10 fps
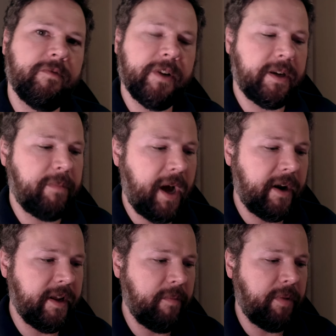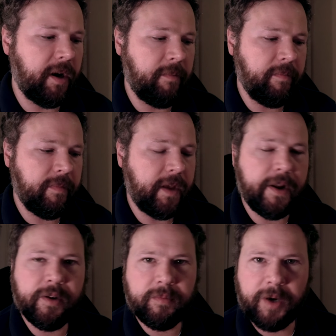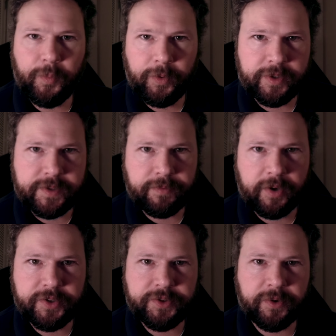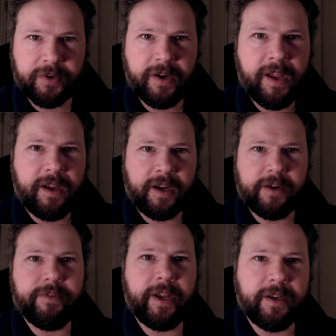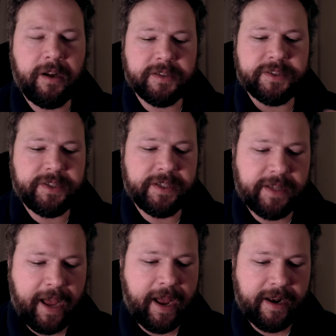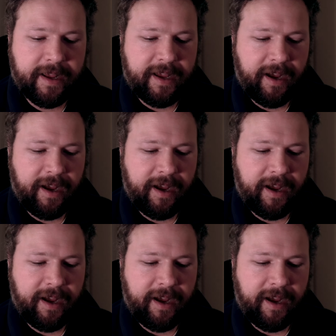I've written about it, but I know my words fall short, kind of acknowledging that.